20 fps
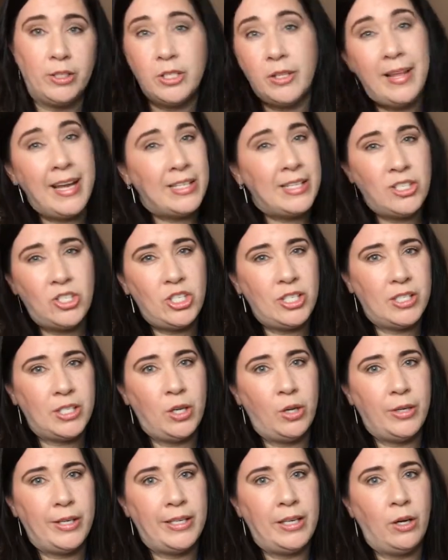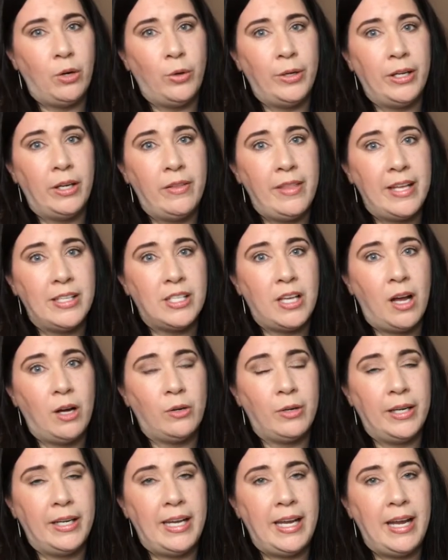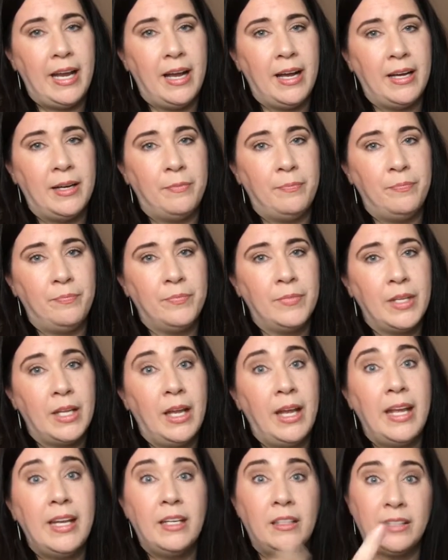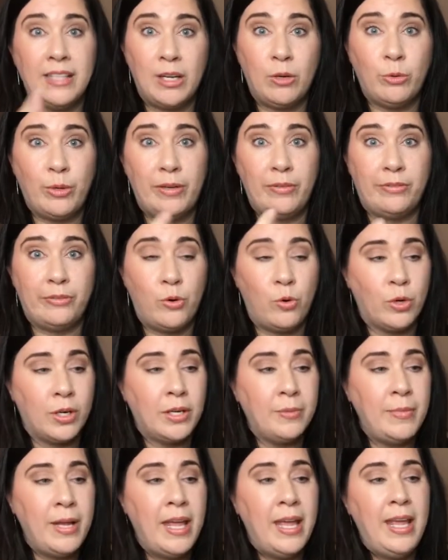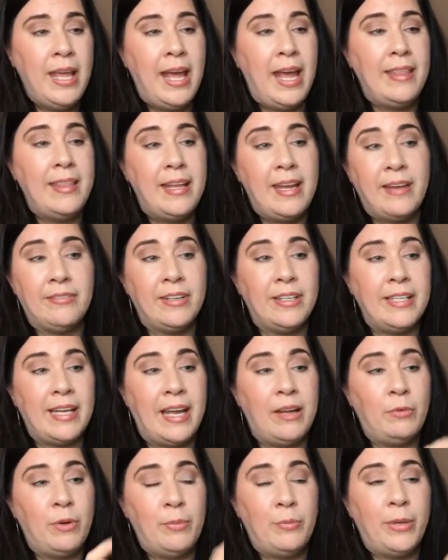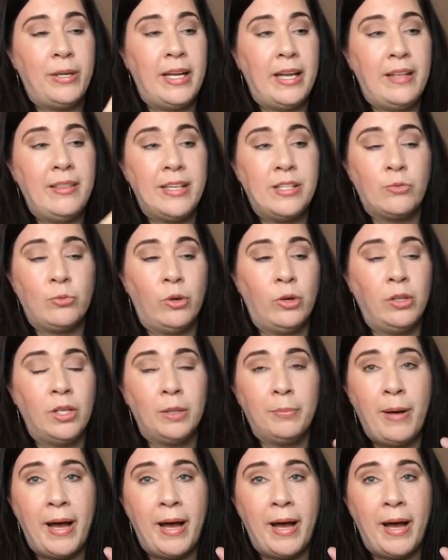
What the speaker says: So that's just coconut oil that's already in a liquid form. And then every time we put it in this roller